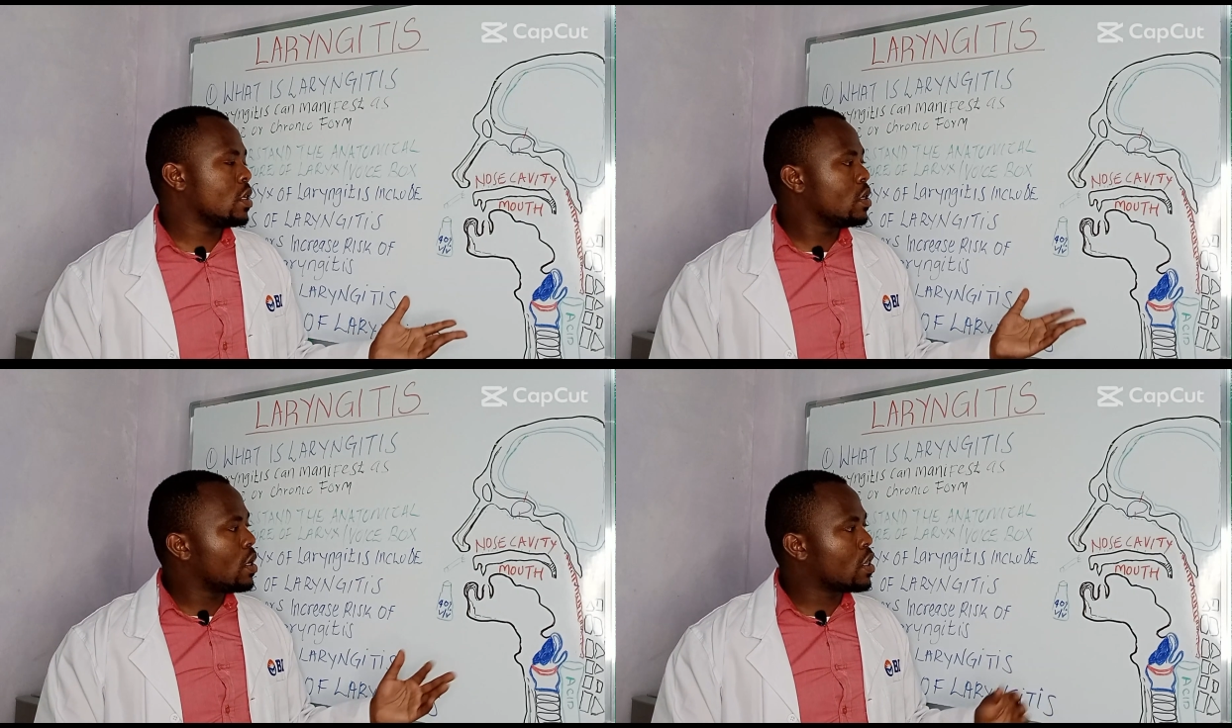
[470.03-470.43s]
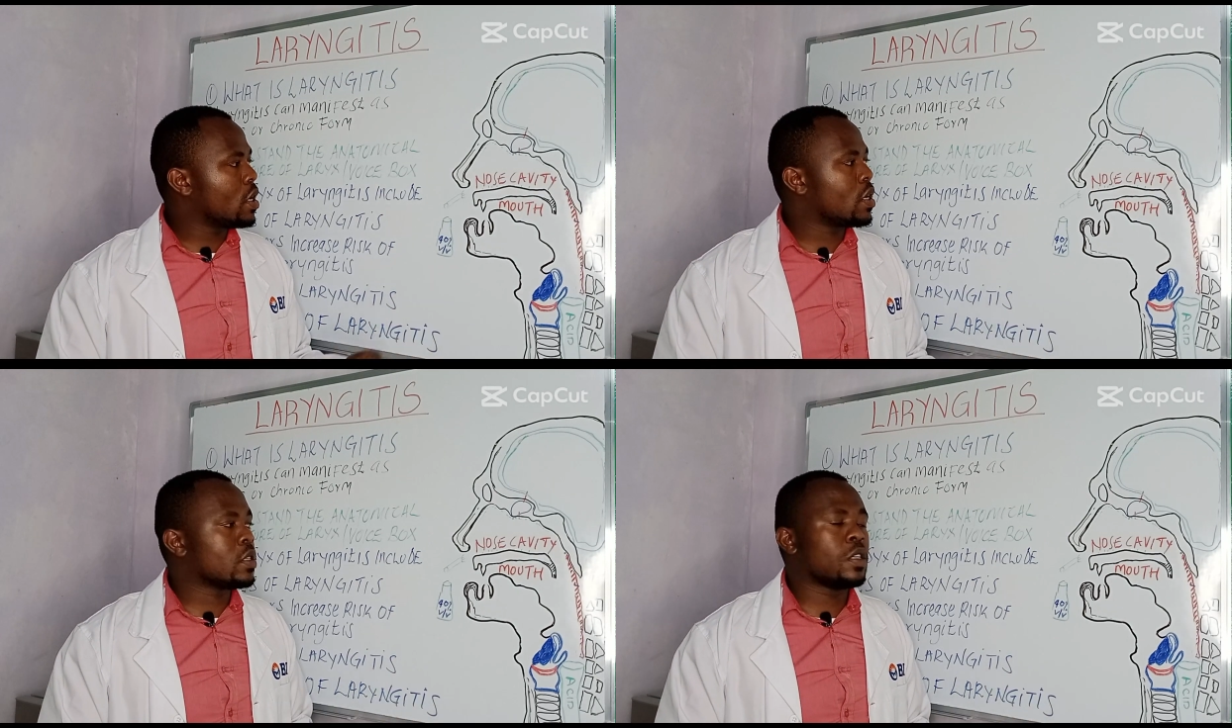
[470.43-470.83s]

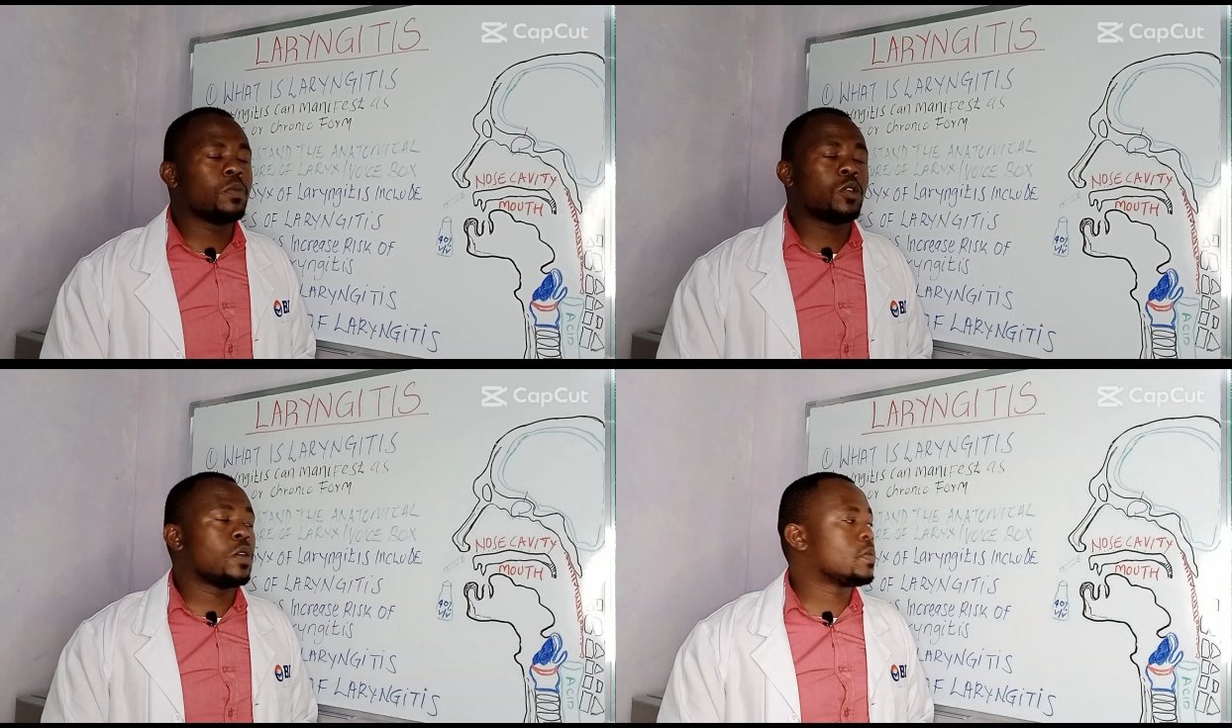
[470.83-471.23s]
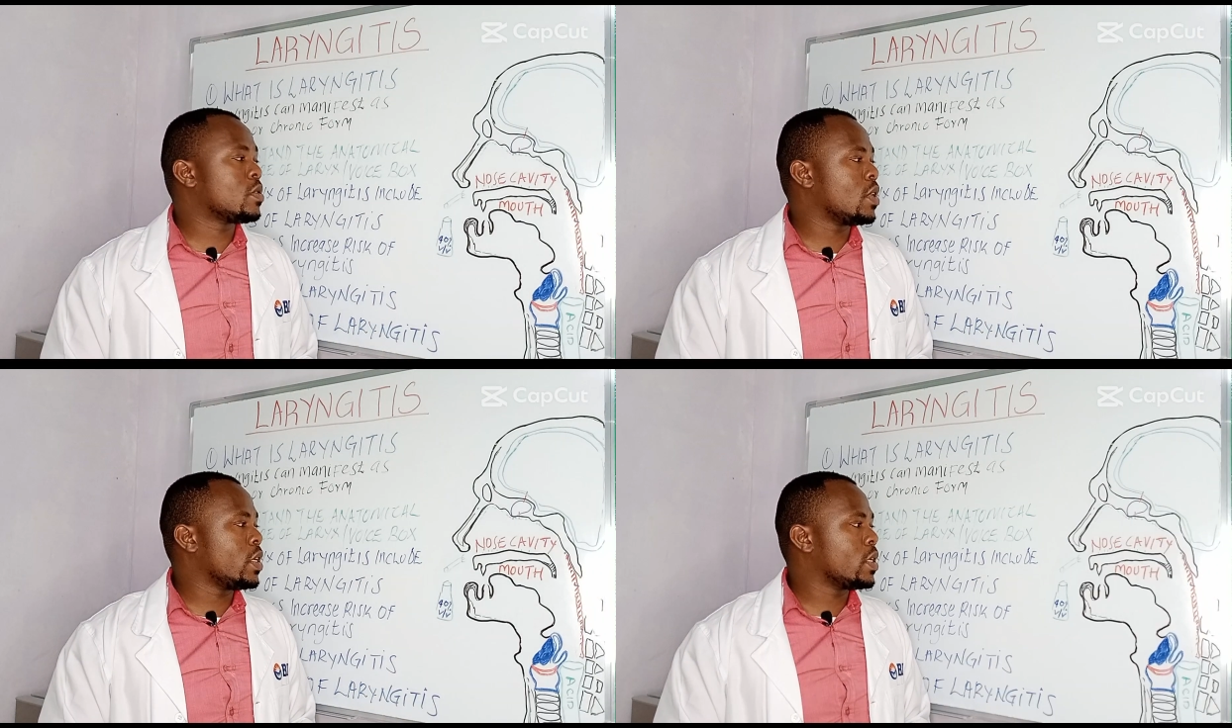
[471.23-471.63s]
other symptoms
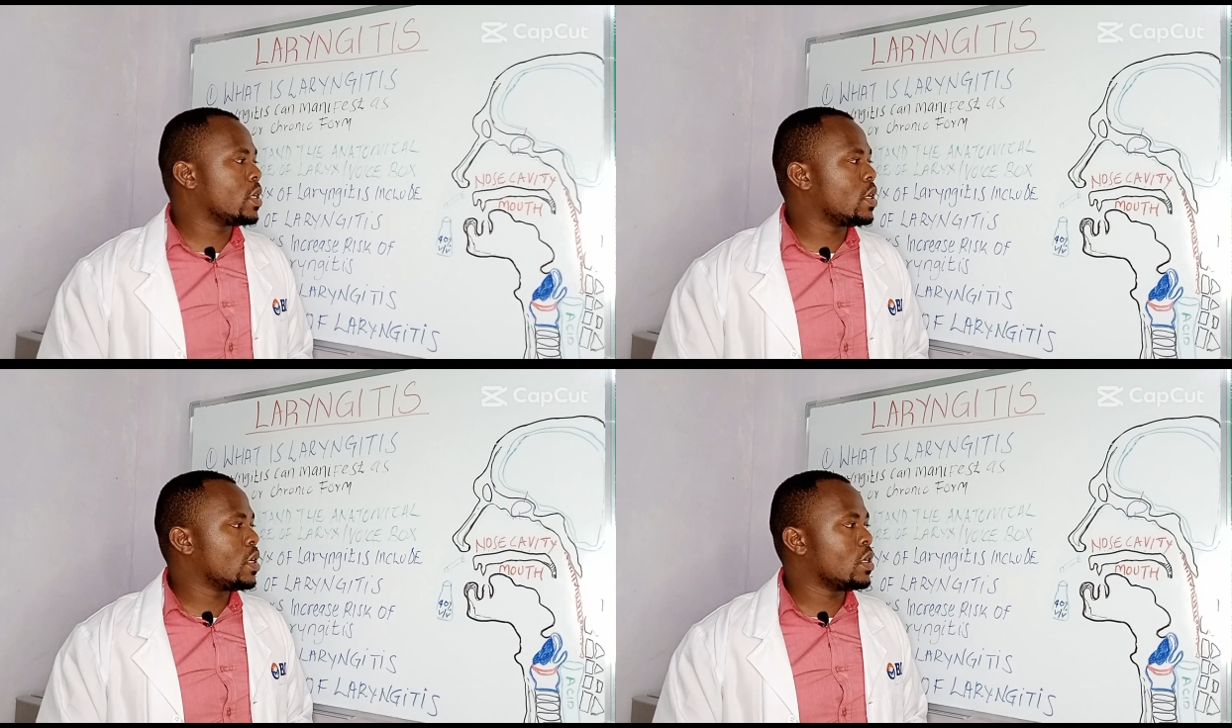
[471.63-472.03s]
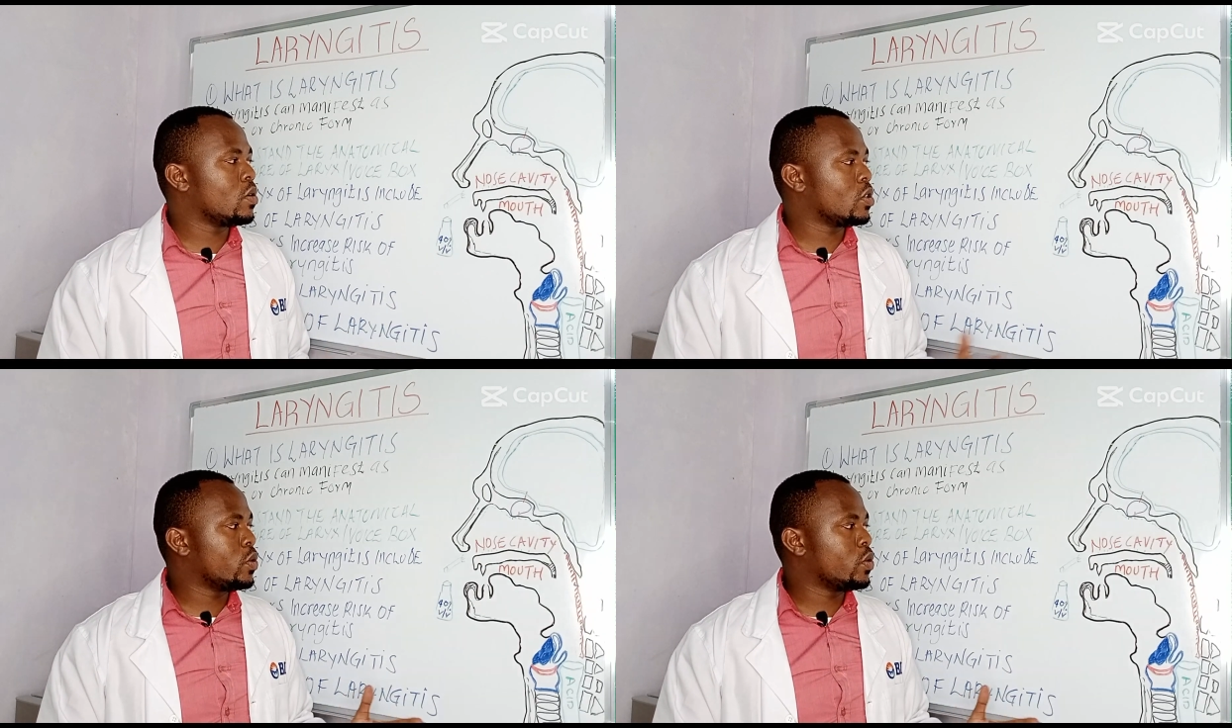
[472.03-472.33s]
like what